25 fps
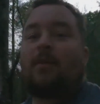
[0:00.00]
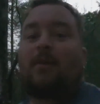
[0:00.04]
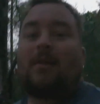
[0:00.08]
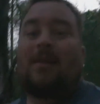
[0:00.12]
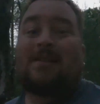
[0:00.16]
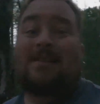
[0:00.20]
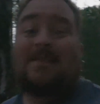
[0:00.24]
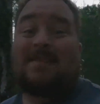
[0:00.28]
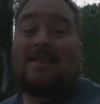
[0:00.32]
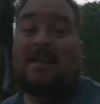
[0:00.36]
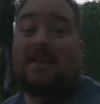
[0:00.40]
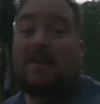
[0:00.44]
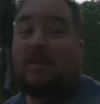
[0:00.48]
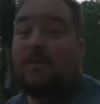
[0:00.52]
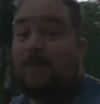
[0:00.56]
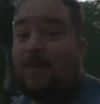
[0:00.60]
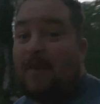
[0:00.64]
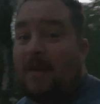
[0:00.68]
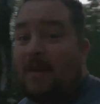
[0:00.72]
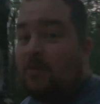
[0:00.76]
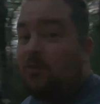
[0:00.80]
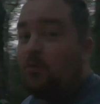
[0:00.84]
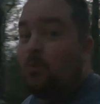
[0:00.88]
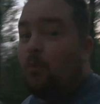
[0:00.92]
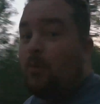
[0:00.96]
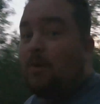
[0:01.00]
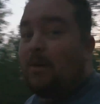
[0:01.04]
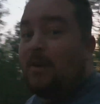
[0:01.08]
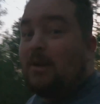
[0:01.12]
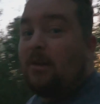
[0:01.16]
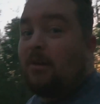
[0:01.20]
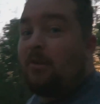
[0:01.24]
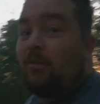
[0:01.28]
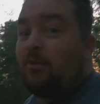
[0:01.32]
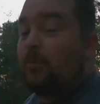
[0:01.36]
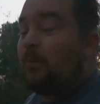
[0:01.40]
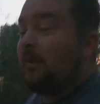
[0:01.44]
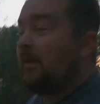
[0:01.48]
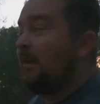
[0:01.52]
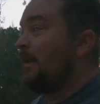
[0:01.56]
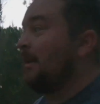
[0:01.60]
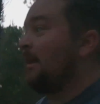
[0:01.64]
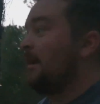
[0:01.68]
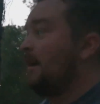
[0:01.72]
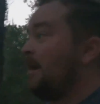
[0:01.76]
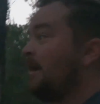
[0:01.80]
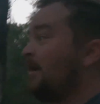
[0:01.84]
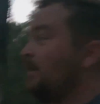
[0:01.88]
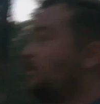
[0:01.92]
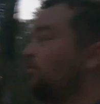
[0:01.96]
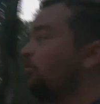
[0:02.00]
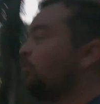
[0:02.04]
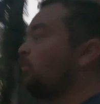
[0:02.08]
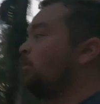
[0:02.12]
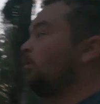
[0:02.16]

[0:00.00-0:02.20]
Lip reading: I like to take advantage of what we're here so we can get a nice